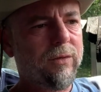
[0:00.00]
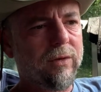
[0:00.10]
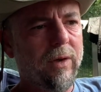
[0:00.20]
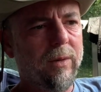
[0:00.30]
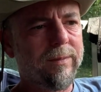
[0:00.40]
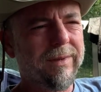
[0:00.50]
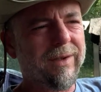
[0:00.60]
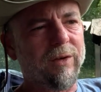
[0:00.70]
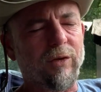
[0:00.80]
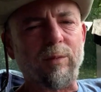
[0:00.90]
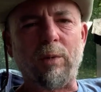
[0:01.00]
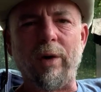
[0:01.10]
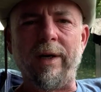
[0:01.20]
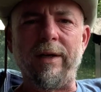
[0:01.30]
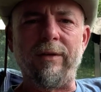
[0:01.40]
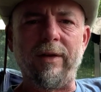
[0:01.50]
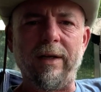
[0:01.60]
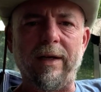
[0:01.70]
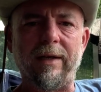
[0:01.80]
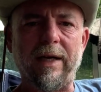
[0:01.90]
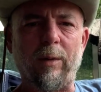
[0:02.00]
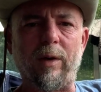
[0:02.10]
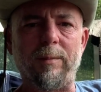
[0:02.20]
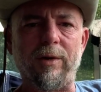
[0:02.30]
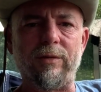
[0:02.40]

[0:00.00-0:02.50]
So a little disappointed in the outcome of the